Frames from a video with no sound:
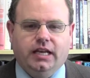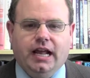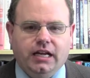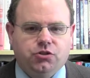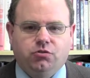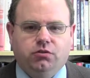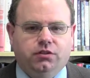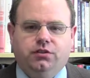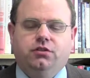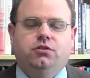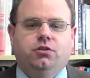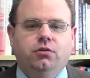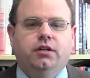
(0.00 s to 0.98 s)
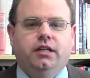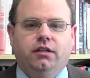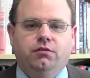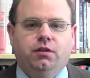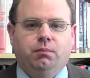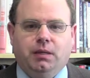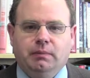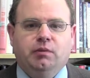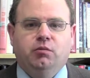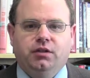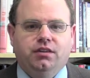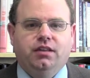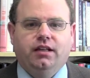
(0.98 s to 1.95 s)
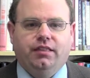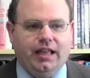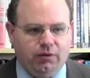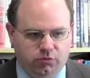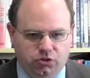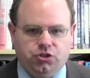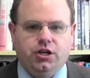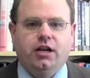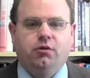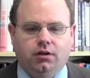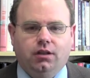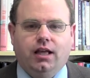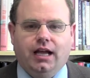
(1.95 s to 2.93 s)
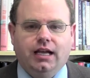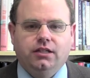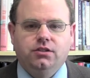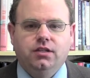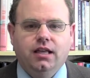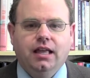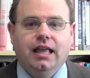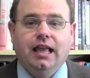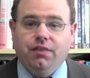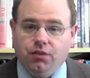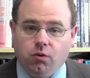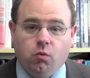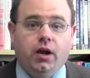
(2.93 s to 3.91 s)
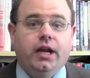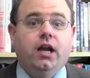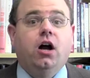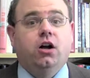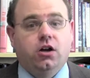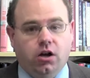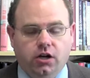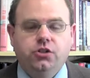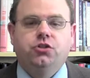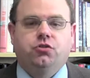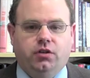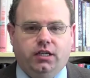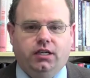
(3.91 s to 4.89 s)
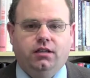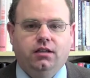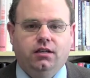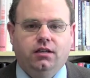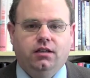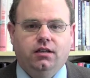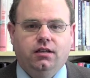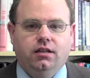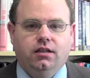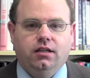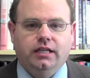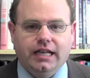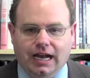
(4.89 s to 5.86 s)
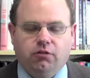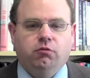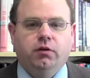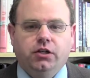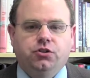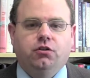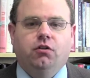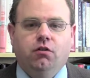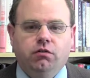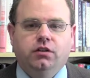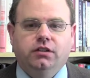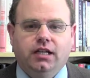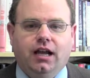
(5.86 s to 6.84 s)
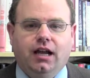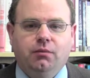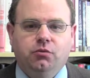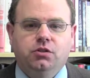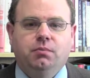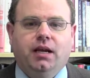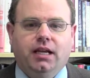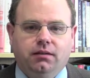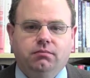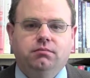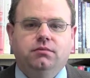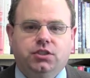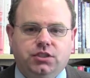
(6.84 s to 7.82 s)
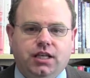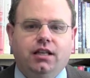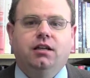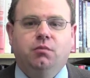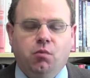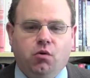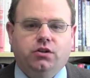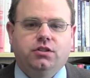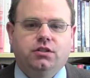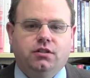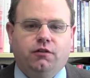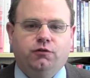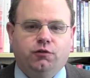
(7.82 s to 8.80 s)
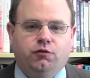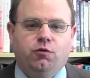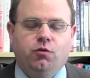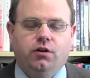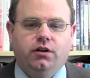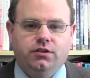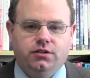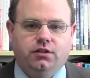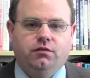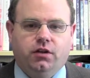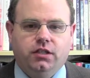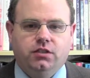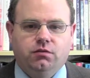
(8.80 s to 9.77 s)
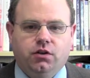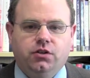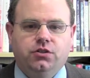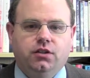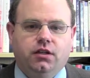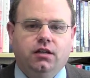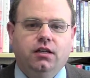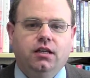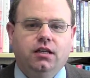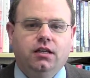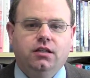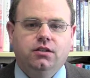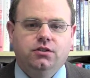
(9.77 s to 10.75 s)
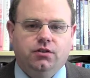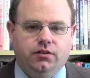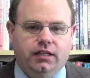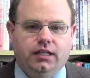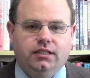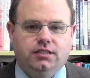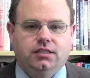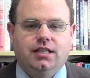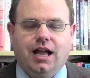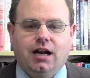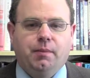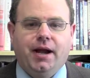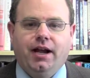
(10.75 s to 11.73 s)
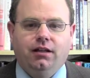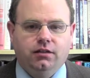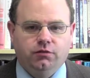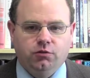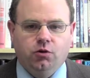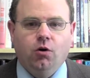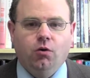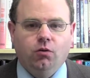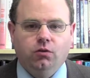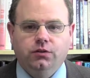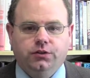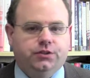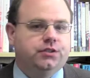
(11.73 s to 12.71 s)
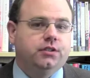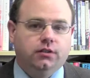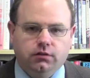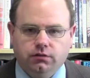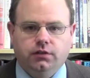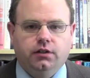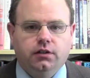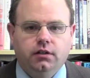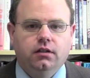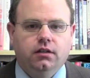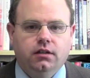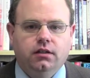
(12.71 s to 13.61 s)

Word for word: natural and intuitive that people would think that would generalize. And the way a country got richer over time was by selling more stuff to foreigners than vice versa, so that its stockpile of gold or silver